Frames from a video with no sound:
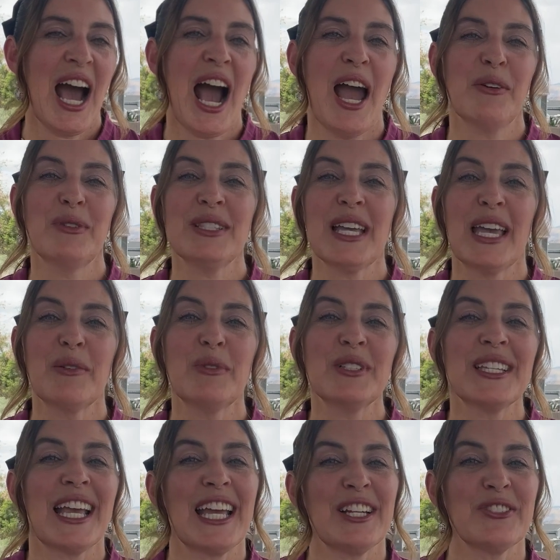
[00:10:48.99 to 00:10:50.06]
I was able
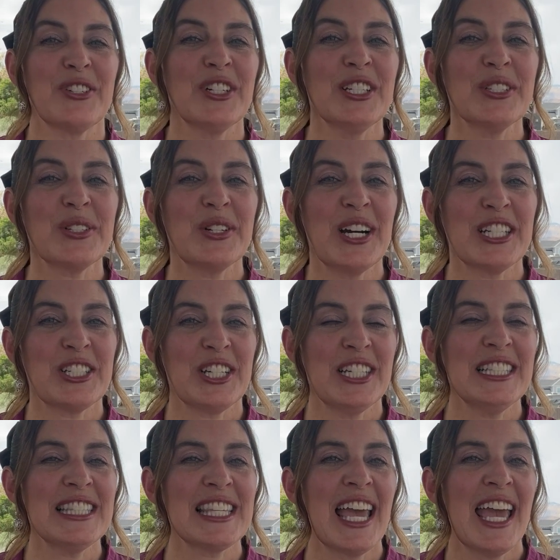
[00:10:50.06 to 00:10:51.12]
to answer his
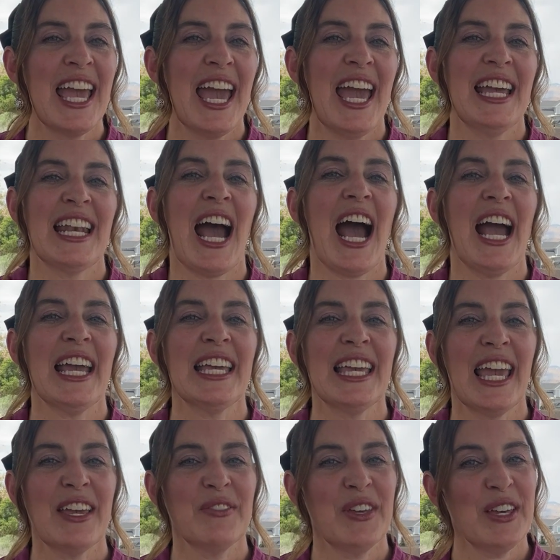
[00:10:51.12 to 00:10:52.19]
questions, and I
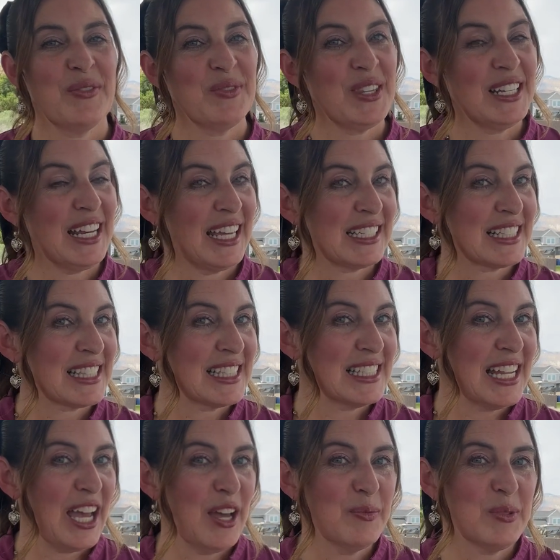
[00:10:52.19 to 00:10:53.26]
gave him the next
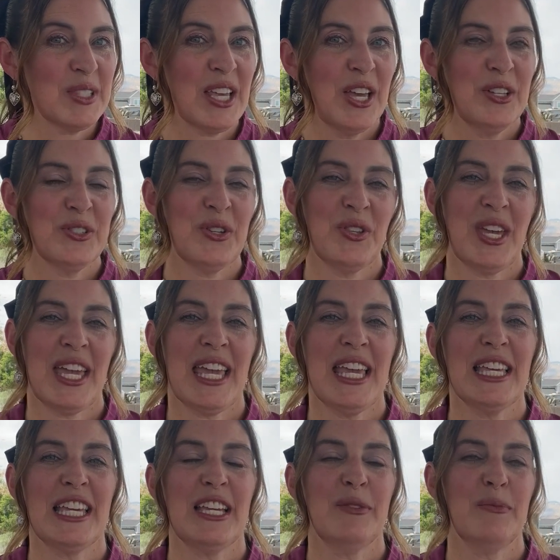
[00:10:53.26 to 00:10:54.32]
steps so that
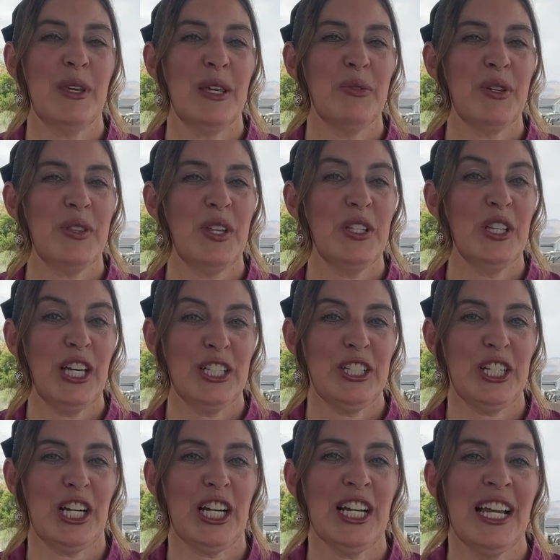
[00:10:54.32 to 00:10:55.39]
he could meet with the
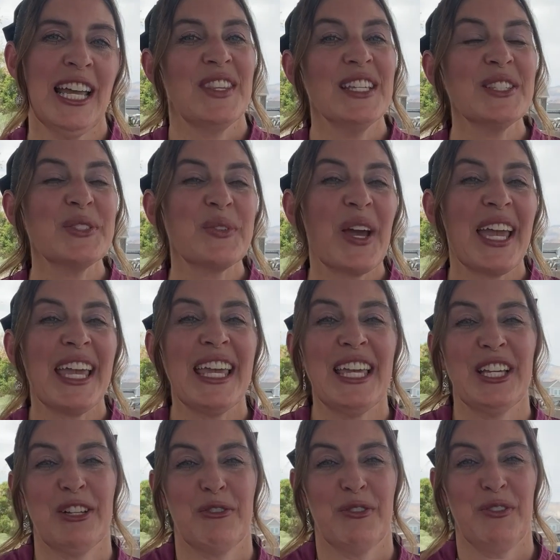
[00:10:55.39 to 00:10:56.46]
lender. This way
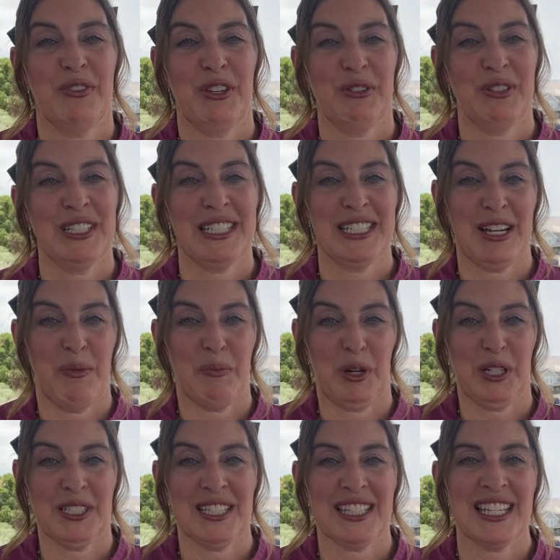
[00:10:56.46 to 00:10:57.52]
he could review his
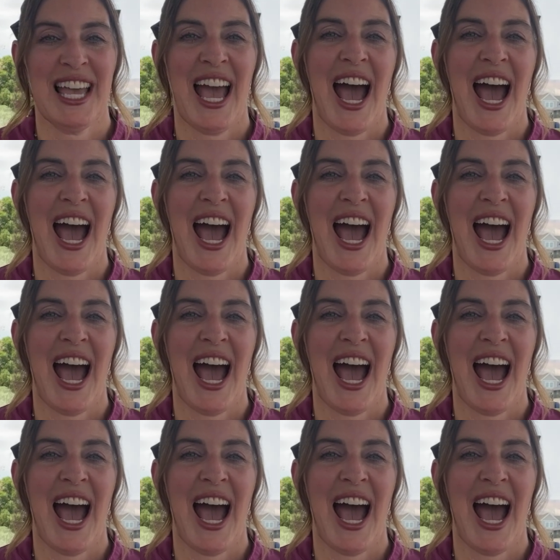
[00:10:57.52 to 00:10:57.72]
numbers.